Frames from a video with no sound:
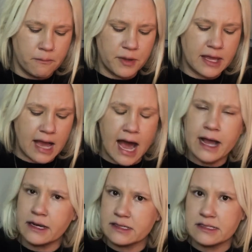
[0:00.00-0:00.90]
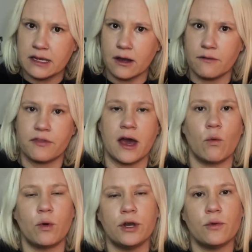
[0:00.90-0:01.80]
be cognizant of
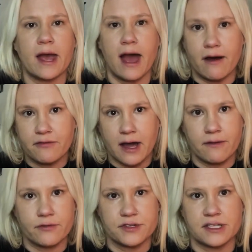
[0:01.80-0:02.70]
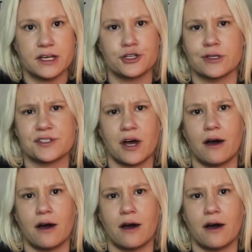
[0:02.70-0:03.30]
that when you have conversations.